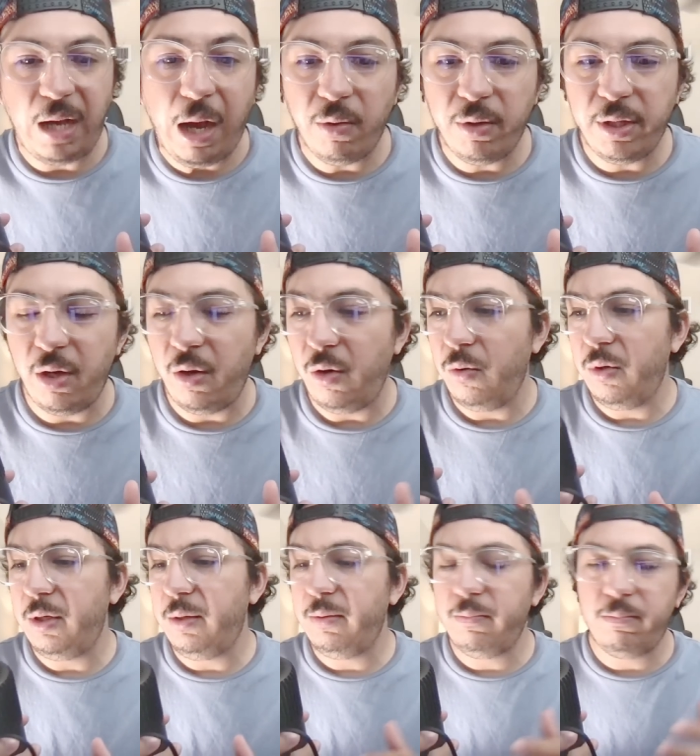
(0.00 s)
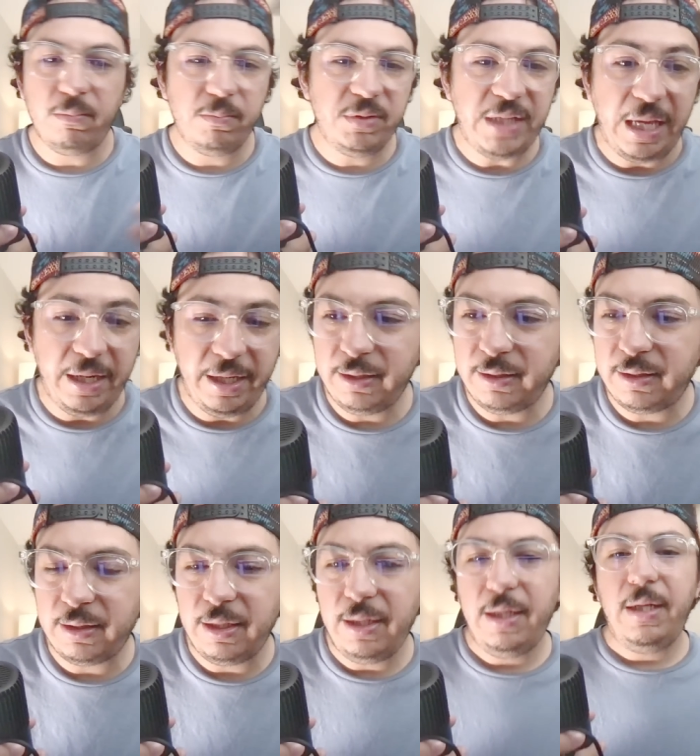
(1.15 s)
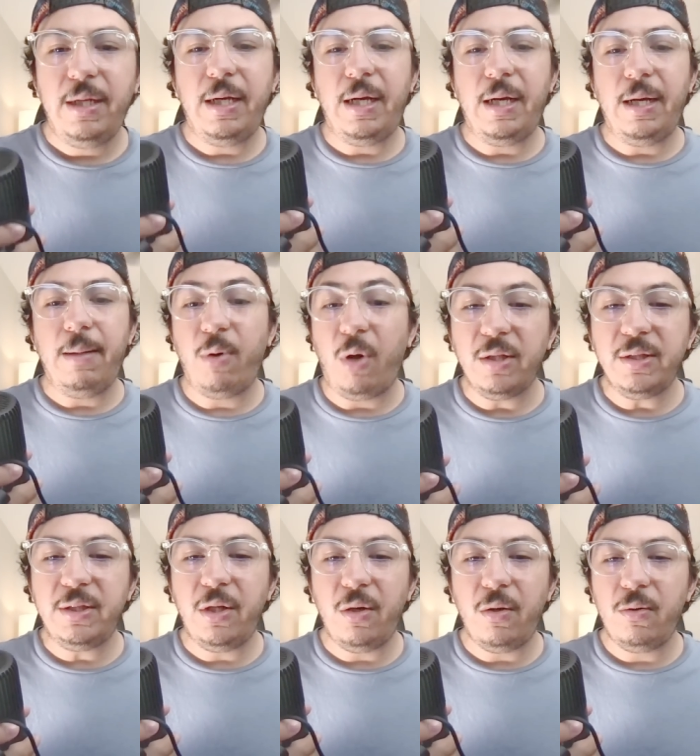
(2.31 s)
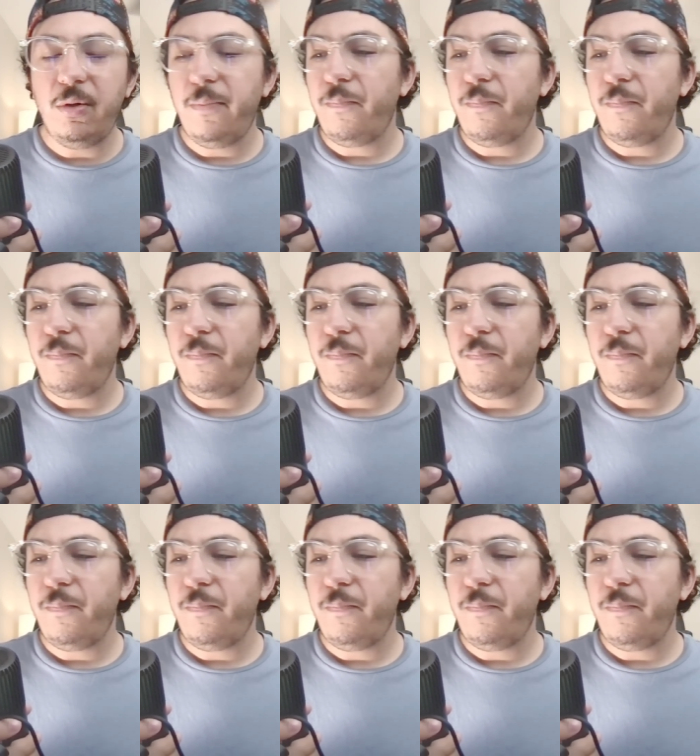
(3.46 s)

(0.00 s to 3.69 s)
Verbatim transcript: audio and settings, um, but also